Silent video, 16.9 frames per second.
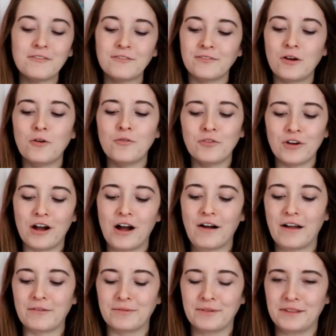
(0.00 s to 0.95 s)

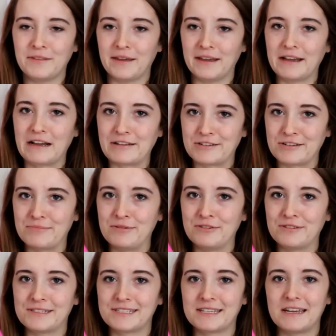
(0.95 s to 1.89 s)
overall, I really like Hunter
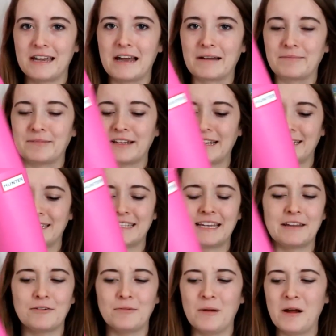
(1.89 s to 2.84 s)
boots. Like I
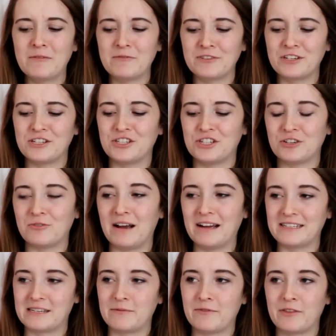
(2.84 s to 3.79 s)
said, I'm not really sure why
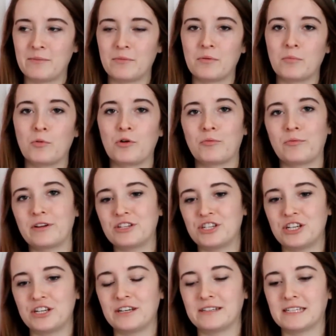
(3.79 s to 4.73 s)
some of them are more
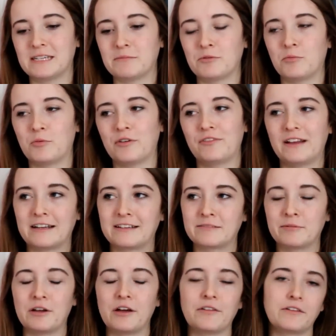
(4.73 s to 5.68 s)
rigid and some are more
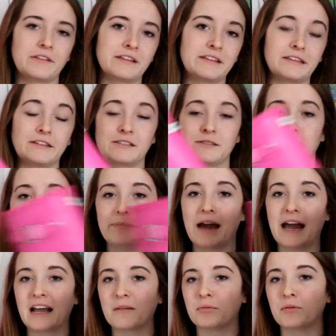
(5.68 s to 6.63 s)
flexible, other than it's a
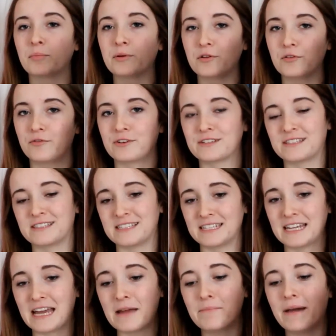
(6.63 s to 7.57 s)
packable boot versus the
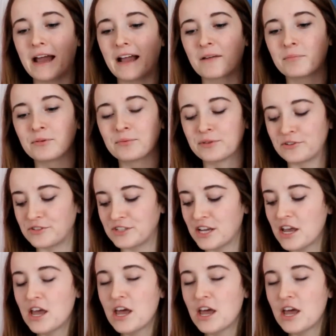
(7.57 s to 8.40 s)
non-packable boot.